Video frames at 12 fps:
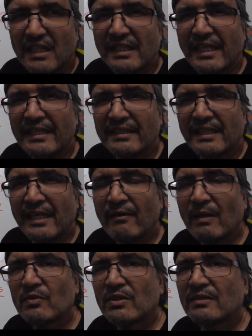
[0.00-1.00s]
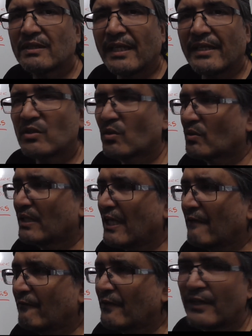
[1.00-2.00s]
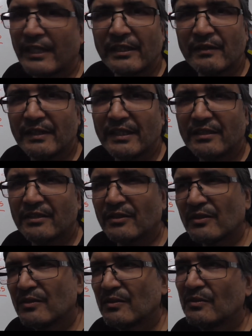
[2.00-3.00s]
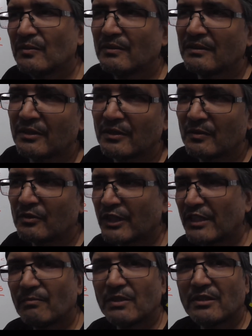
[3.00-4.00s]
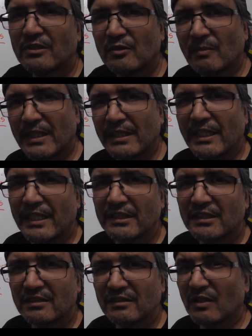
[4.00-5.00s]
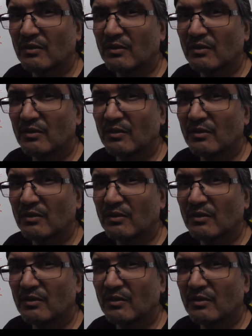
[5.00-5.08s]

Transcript: they they're up to date on everything you need to do, new treatments, new medications.